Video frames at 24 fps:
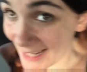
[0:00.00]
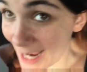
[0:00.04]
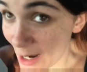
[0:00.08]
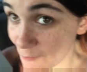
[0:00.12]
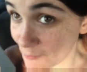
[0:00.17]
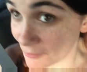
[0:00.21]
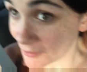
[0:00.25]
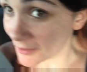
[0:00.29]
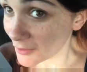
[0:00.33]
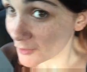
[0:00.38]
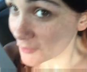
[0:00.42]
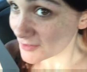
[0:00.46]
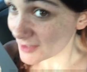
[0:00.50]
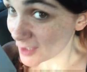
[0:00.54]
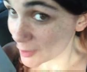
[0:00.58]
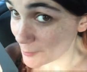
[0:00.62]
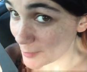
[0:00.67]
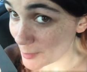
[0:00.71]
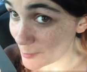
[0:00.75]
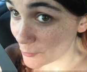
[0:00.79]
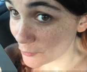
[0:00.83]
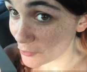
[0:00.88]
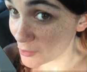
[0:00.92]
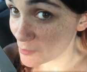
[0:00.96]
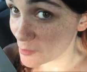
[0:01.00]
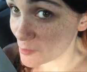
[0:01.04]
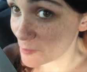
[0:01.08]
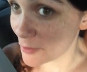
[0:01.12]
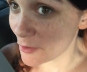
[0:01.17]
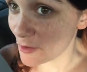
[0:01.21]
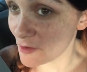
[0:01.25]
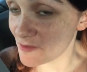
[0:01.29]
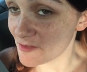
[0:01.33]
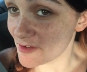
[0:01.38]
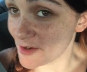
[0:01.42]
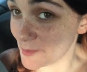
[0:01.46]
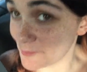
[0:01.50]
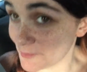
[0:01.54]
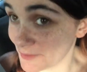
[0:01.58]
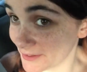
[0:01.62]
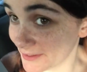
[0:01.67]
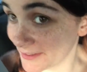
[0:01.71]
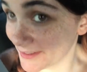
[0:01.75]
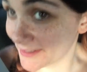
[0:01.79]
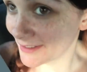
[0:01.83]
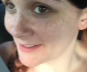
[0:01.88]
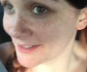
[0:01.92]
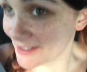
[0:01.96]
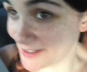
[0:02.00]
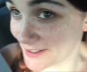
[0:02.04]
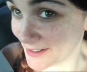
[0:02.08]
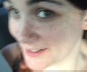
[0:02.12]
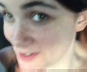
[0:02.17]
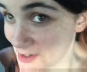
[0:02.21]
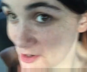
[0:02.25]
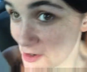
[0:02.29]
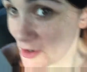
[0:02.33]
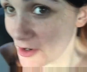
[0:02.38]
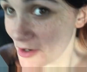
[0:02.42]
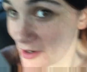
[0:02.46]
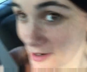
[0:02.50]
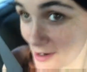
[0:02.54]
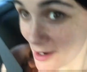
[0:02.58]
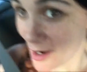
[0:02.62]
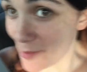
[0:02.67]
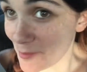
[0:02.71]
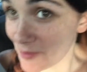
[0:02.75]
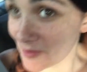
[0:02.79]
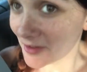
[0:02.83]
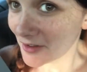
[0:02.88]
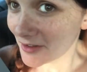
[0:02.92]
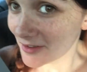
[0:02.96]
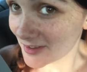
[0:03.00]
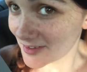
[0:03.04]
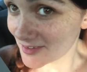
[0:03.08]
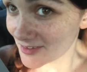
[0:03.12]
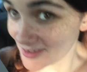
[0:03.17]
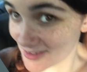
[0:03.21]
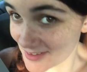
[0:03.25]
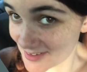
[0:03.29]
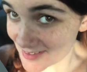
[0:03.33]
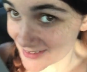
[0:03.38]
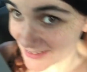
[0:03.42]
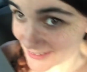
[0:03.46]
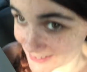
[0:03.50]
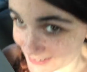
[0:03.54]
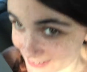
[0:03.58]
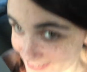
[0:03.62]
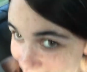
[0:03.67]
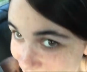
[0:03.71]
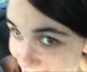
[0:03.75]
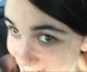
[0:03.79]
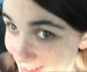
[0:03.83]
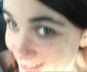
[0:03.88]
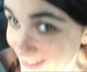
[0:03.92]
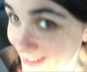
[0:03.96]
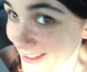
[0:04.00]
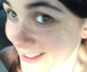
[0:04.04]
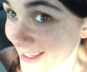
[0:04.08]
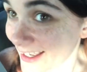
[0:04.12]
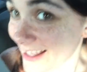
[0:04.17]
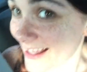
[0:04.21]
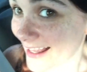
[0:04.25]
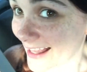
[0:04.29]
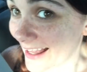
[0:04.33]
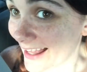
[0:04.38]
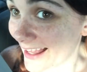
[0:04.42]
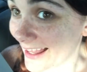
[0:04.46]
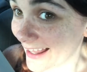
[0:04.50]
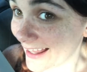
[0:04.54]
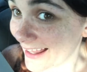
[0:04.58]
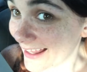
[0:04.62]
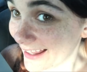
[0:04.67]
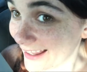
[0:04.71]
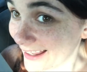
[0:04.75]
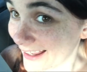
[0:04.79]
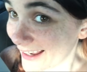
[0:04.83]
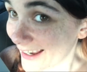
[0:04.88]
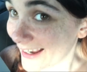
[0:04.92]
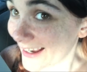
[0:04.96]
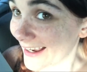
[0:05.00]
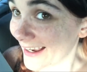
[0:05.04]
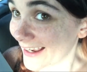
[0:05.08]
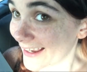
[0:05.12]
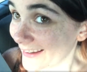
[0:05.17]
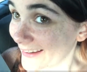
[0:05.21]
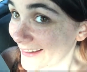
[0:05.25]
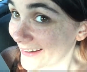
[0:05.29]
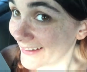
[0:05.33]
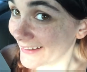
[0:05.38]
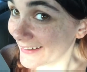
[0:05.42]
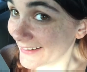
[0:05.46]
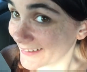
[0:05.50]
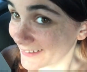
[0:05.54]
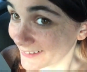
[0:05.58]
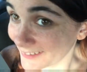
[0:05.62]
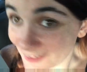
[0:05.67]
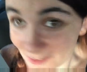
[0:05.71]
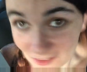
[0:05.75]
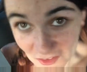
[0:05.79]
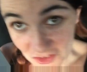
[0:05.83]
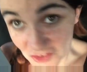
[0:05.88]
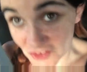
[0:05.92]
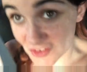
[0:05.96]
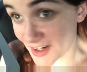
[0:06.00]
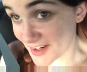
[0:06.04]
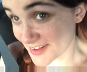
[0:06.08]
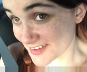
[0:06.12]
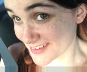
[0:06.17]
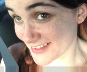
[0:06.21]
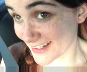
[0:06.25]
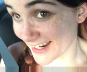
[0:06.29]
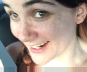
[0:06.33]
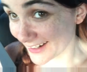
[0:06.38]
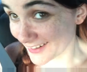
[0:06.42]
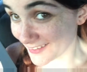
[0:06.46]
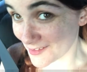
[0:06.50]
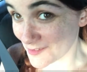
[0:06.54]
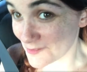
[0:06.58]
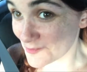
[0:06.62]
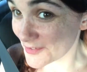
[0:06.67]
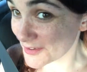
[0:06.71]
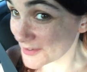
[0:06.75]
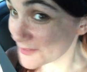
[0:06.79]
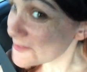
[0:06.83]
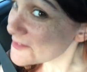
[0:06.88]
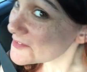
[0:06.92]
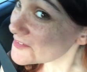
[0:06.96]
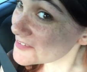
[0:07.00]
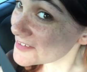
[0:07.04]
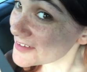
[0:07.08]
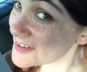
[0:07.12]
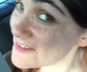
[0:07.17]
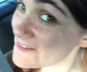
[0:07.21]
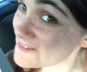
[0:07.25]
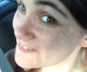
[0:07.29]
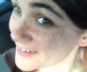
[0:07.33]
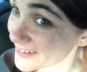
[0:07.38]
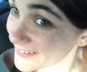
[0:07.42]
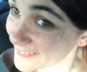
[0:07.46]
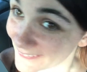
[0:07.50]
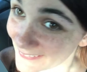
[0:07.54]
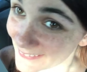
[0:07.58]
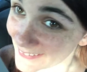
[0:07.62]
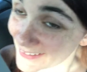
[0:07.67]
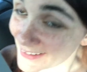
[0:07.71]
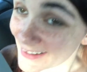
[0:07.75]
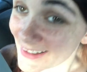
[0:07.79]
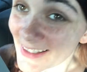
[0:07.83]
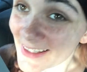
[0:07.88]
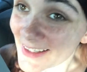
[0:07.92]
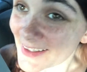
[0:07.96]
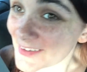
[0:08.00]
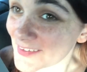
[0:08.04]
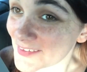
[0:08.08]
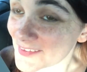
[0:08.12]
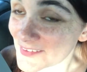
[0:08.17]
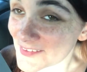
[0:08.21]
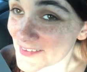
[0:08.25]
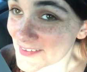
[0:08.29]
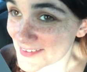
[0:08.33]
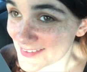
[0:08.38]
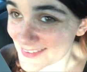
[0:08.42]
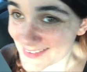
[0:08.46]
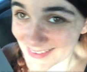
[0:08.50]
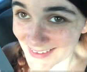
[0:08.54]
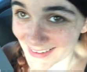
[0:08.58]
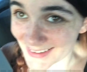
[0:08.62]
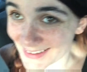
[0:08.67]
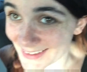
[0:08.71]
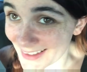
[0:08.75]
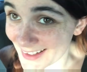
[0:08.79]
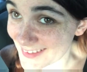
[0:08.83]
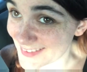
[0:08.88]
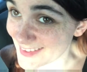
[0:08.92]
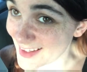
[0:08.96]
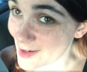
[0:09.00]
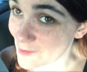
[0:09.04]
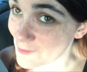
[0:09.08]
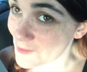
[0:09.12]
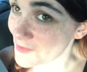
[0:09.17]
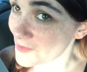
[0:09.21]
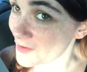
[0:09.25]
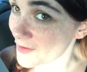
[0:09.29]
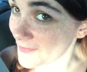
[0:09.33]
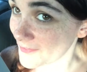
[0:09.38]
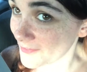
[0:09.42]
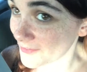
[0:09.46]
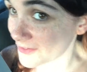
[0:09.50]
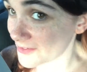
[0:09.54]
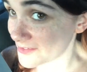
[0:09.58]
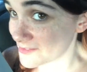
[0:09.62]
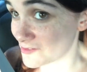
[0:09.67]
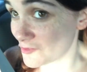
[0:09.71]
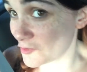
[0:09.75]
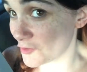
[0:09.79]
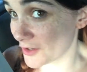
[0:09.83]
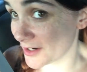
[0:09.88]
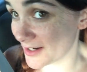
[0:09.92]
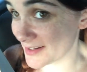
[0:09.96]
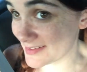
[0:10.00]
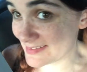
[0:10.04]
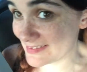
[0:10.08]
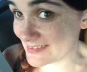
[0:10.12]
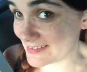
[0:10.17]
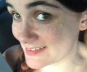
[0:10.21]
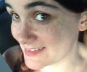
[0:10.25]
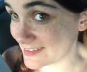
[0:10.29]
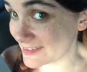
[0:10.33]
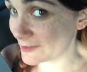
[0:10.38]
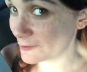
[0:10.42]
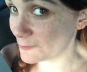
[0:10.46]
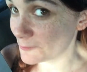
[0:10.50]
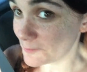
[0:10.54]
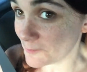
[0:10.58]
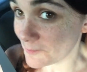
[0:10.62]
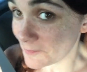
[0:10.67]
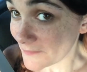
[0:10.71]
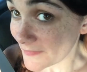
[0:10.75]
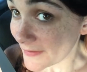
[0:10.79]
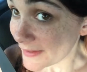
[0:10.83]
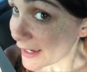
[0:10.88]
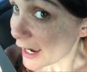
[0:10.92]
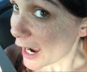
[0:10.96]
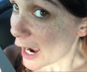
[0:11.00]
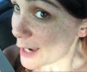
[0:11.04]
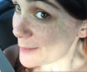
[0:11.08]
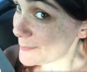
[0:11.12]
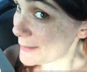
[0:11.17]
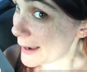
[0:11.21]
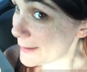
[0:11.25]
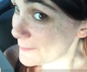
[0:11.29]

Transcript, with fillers: now we're gonna go duck pin bowling with my whole family. I'm a little exhausted and a little stressed out, but it was really fun. It was a nice time with all the four cousins, so I'm